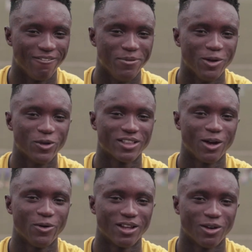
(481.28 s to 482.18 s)
I've been with
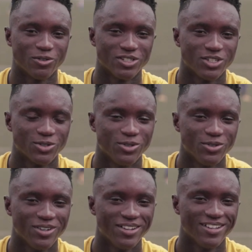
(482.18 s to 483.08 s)
her when I was in
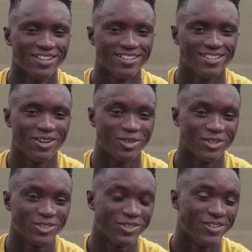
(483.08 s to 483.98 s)
school. That
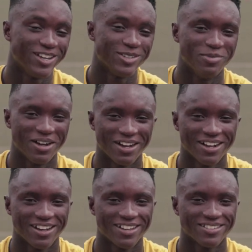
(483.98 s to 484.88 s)
was 3 years
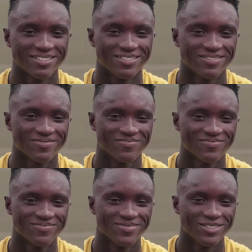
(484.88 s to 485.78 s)
back,
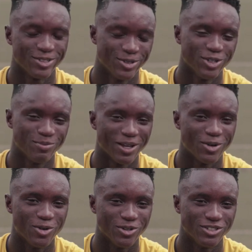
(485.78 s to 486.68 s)
and she knows my
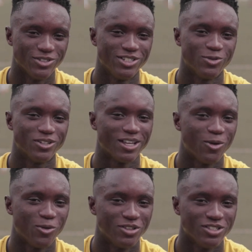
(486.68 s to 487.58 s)
goal. She knows this is what
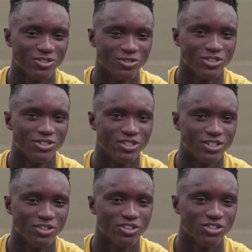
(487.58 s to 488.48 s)
I want. So
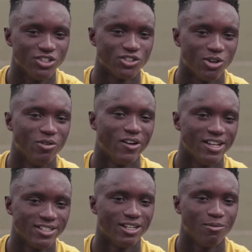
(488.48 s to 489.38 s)
she don't disturb me when
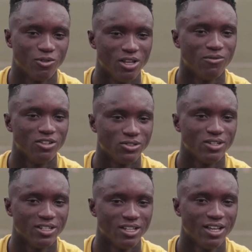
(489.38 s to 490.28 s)
I said I'm going for training.